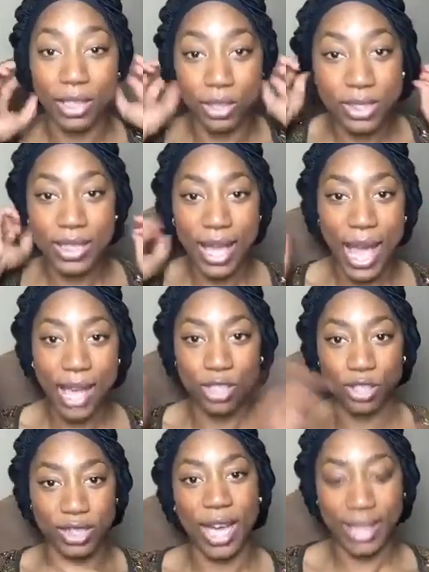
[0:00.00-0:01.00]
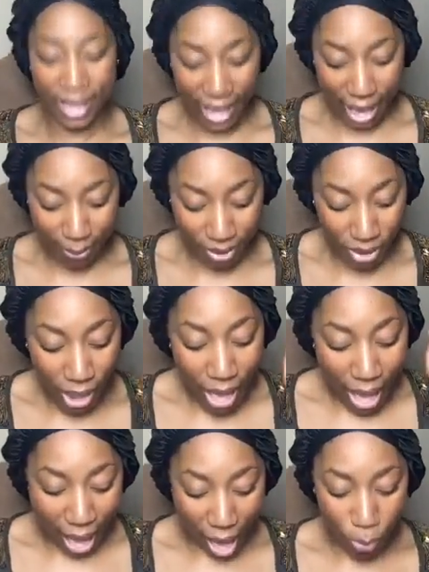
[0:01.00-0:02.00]
You see that? You see how that happened?
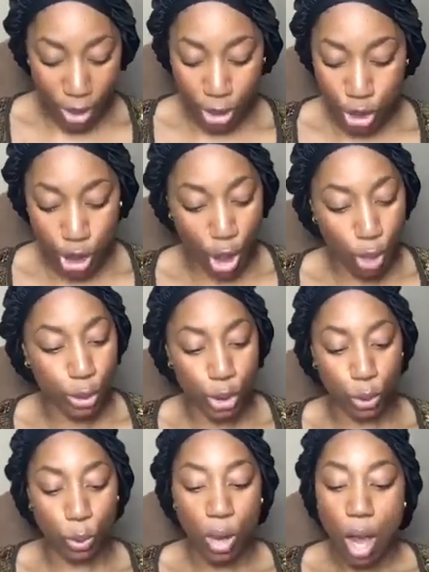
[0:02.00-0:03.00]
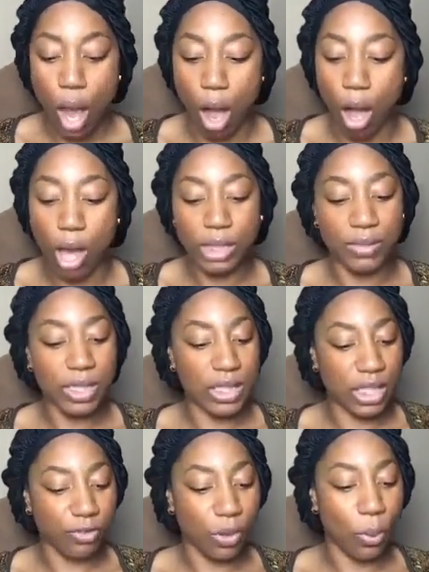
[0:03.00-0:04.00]
I want to show you all of the
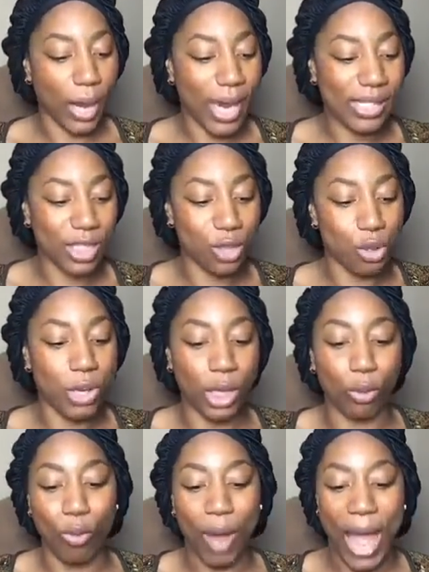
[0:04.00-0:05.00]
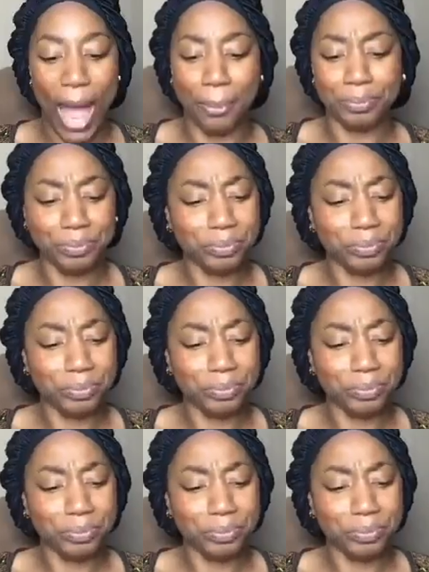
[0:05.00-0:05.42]
different ways that you can wrap.